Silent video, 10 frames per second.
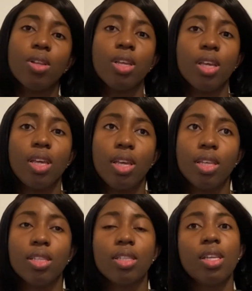
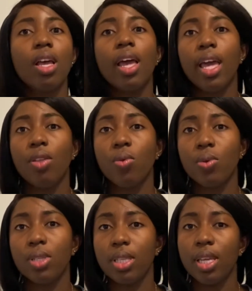is
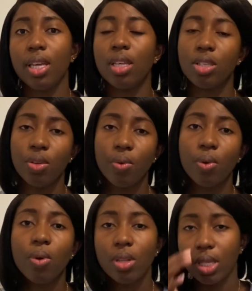NOC
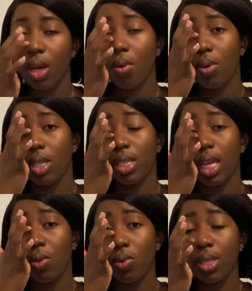0, second one is
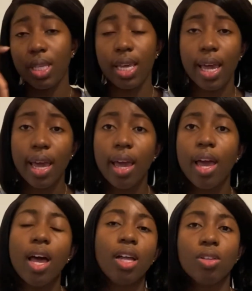NOC A,
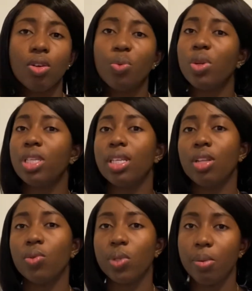and third one is
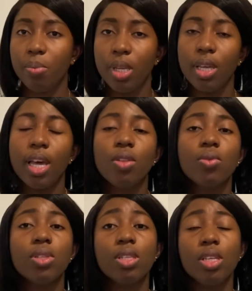NOC B.
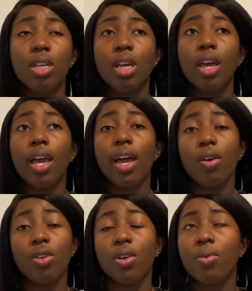NOC,
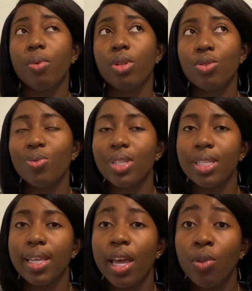you're wondering what
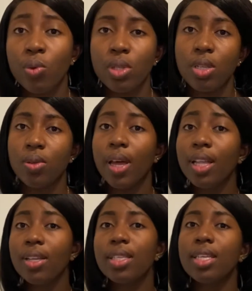is NOC. So
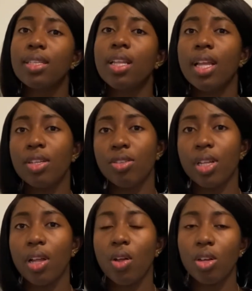NOC is the
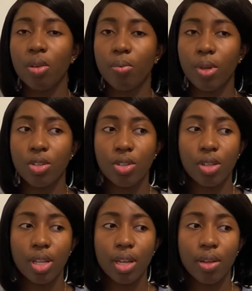National
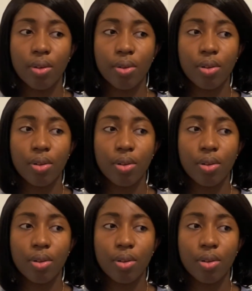Occupational,